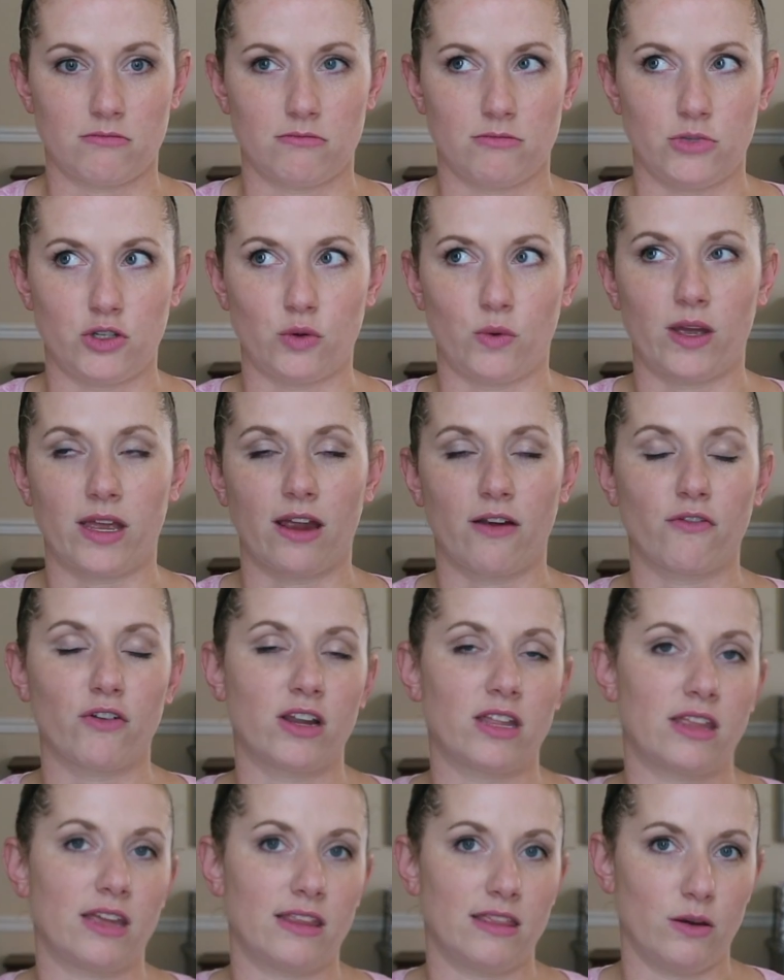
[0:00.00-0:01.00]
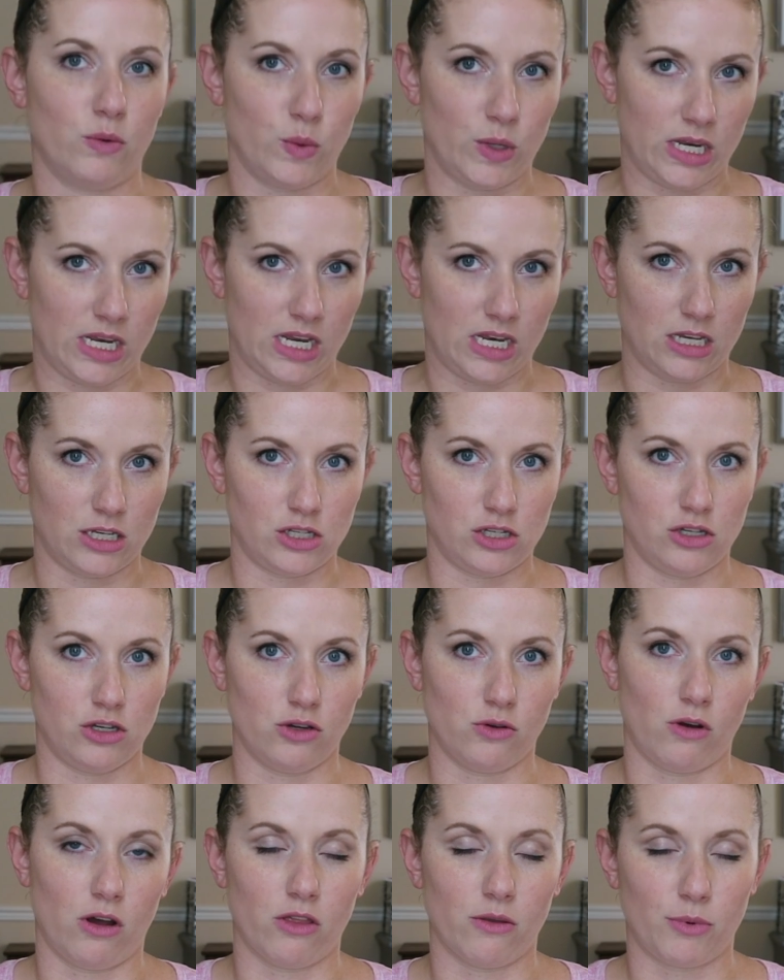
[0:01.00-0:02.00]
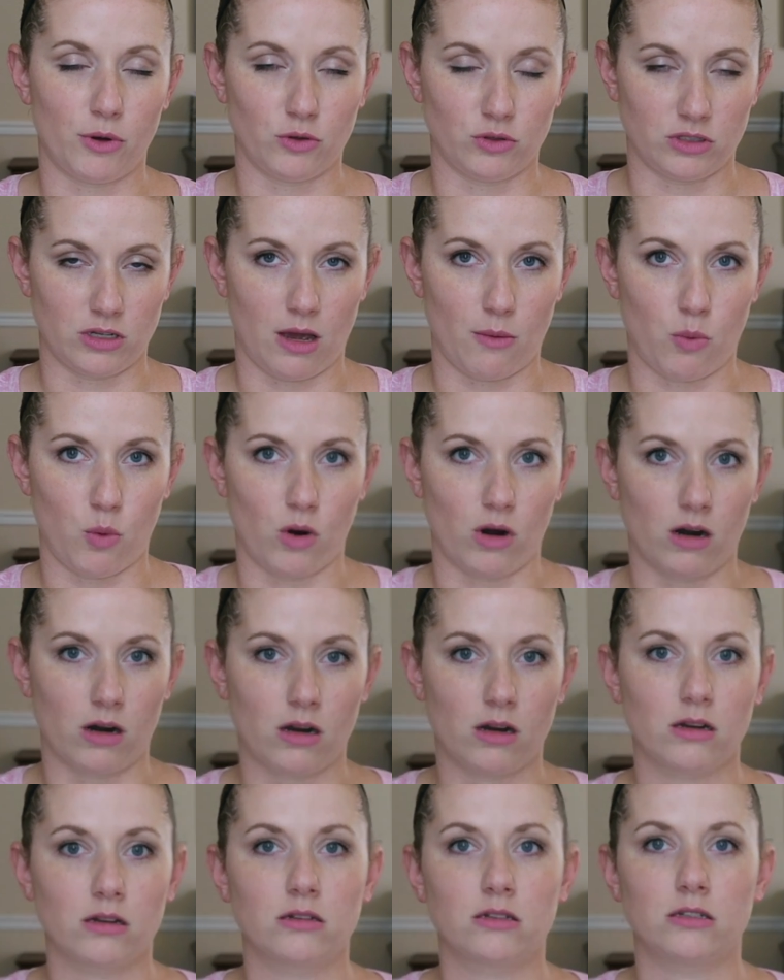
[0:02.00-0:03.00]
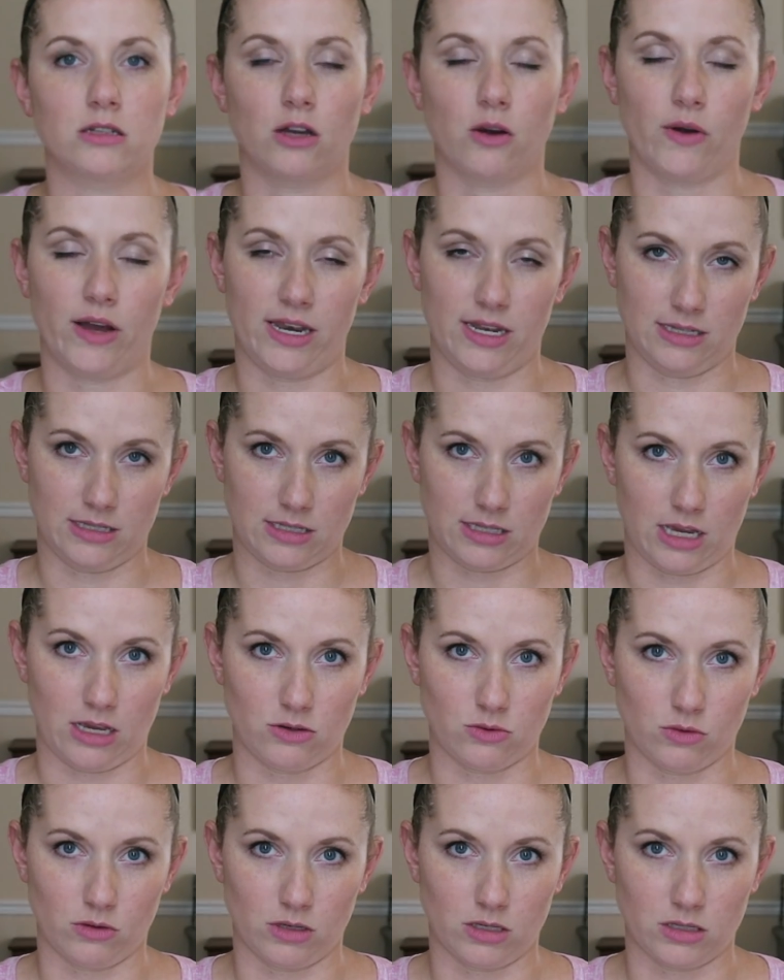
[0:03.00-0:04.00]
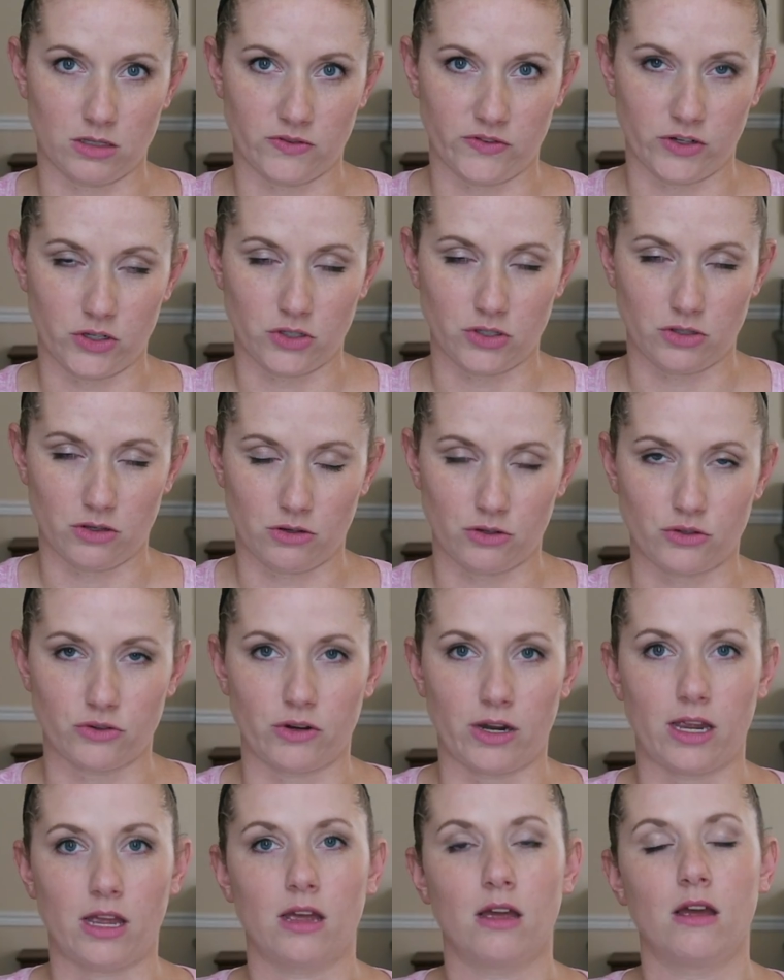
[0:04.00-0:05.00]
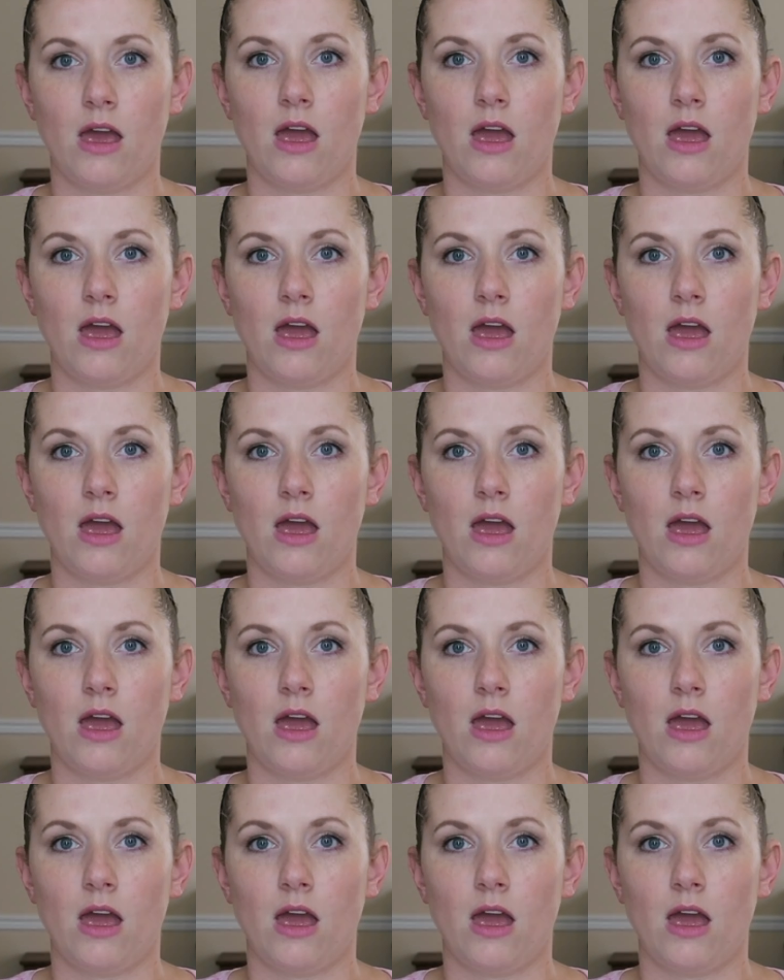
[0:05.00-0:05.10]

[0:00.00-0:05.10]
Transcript: doing everything that we needed to do, all the post-op work, to go ahead and schedule his first surgery.